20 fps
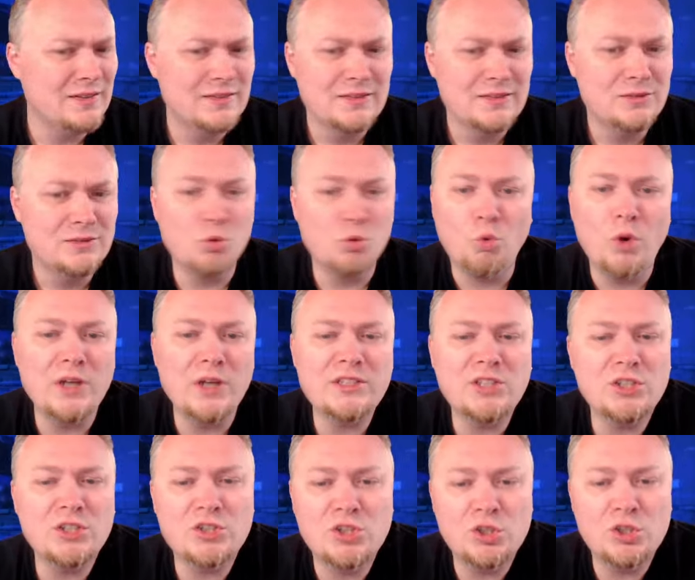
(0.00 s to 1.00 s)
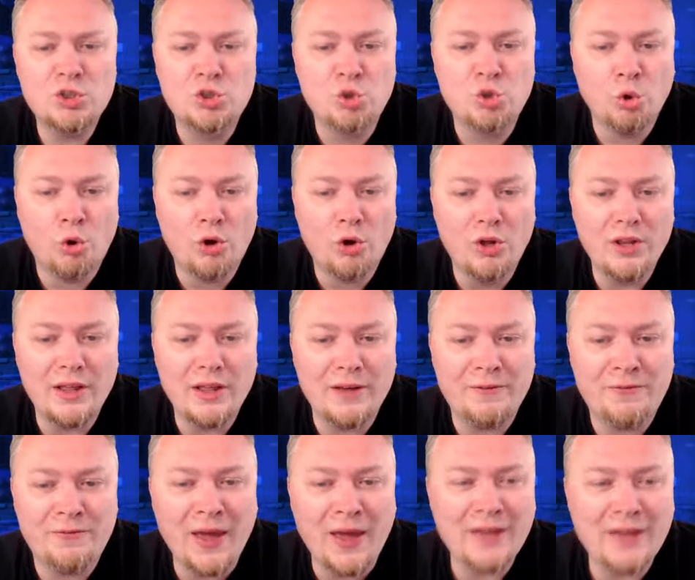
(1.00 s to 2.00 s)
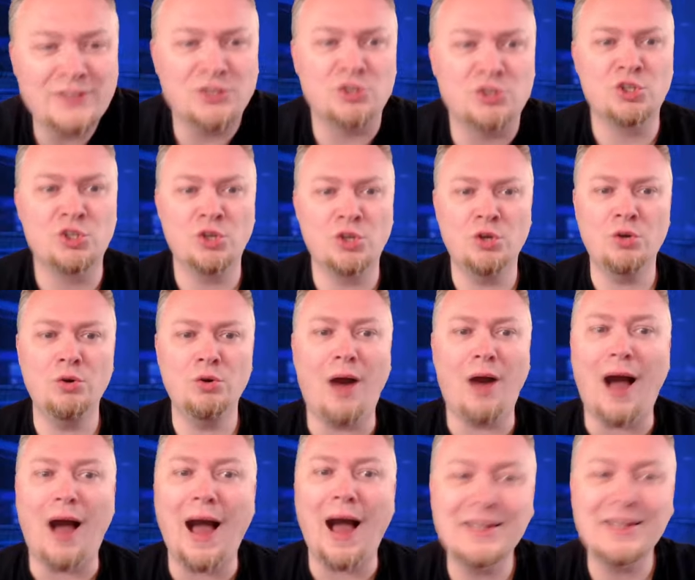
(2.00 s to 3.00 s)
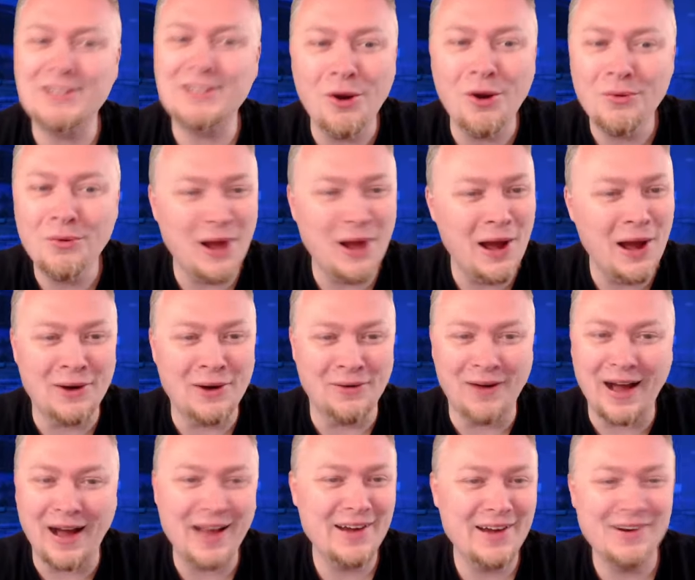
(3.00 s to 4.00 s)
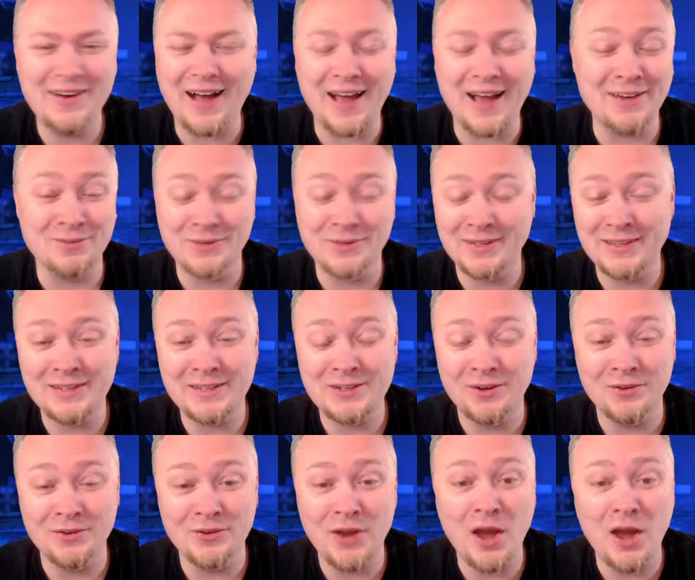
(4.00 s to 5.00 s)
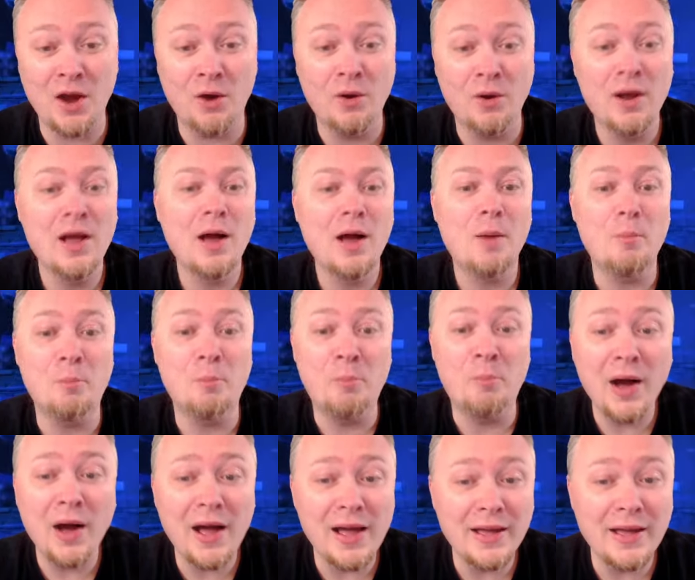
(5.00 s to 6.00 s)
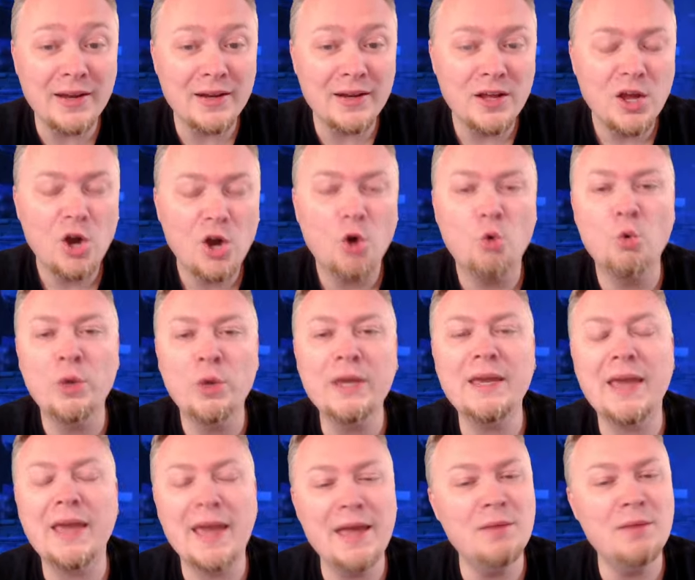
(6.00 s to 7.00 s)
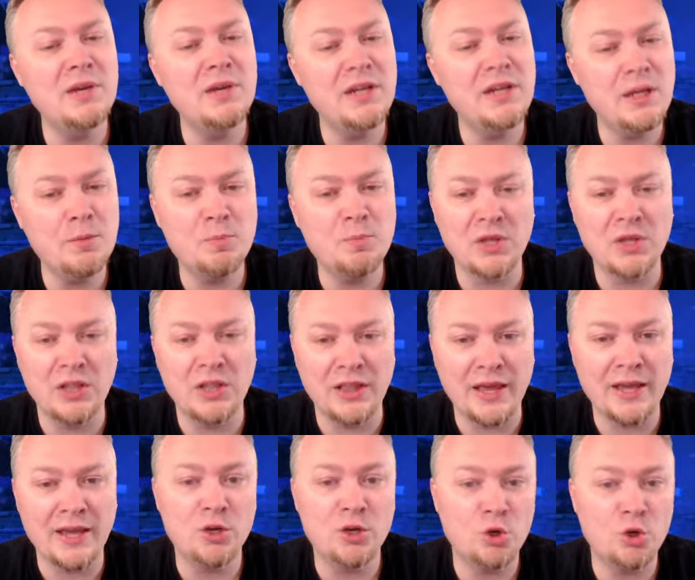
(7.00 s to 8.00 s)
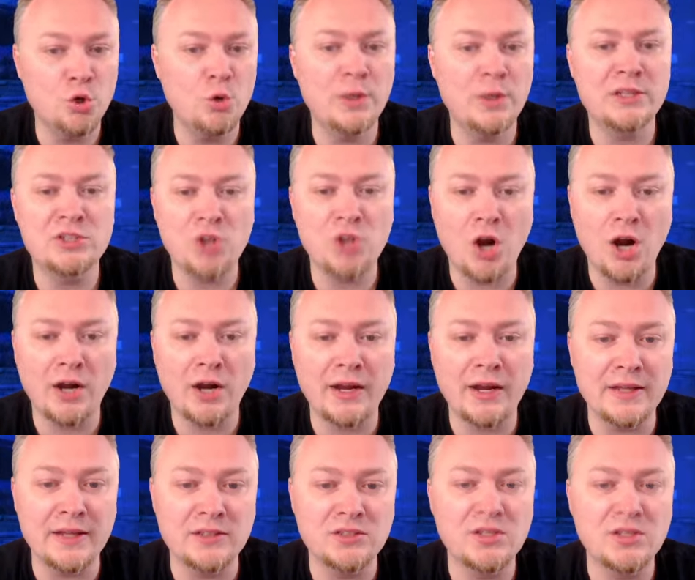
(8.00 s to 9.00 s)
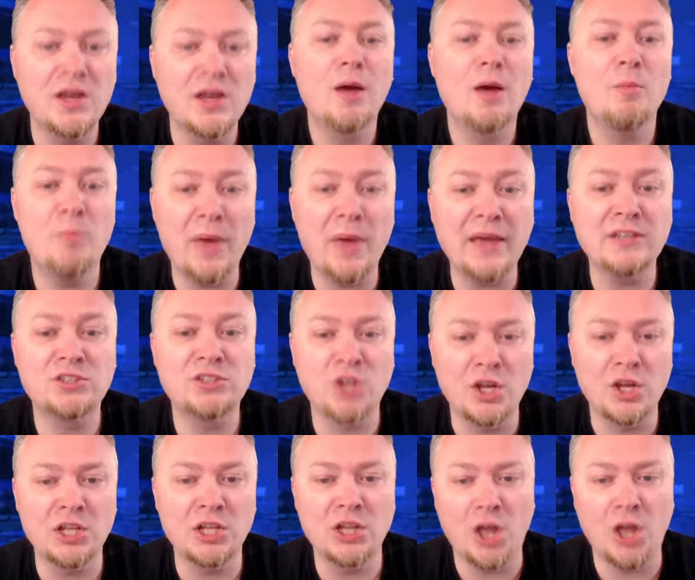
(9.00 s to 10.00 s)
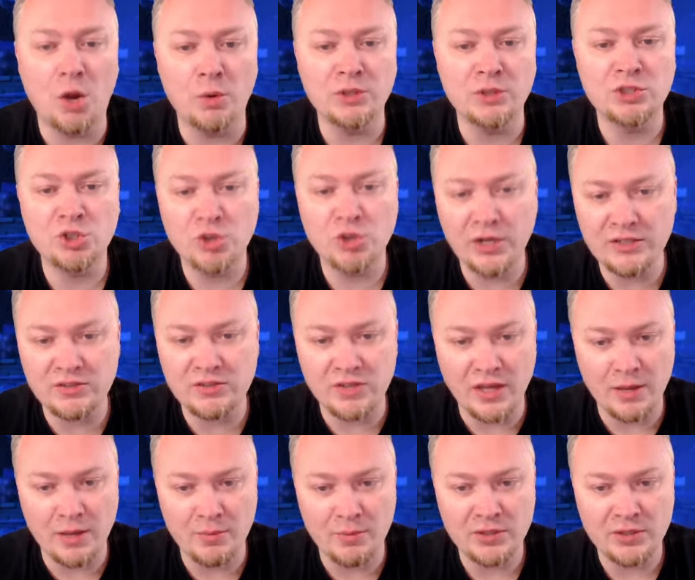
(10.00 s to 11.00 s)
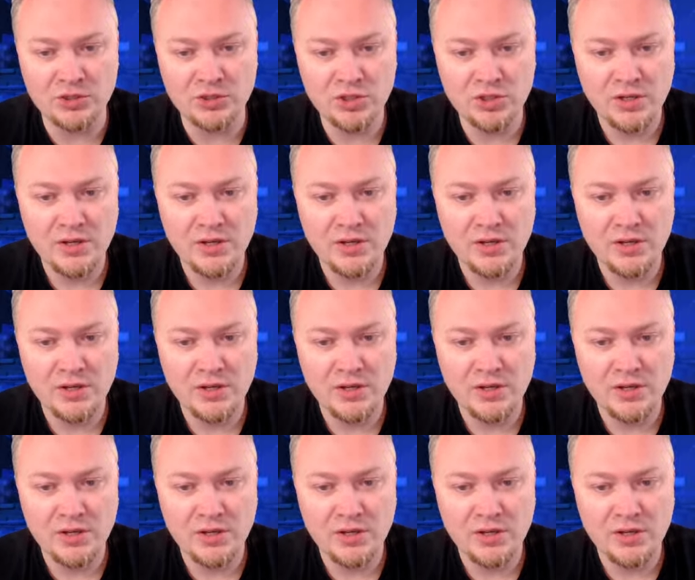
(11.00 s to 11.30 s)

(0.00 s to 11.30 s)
I mean, what does the duel effect do? I don't know. I don't, I really don't know, but we can manipulate who it targets based on the lowest crit damage.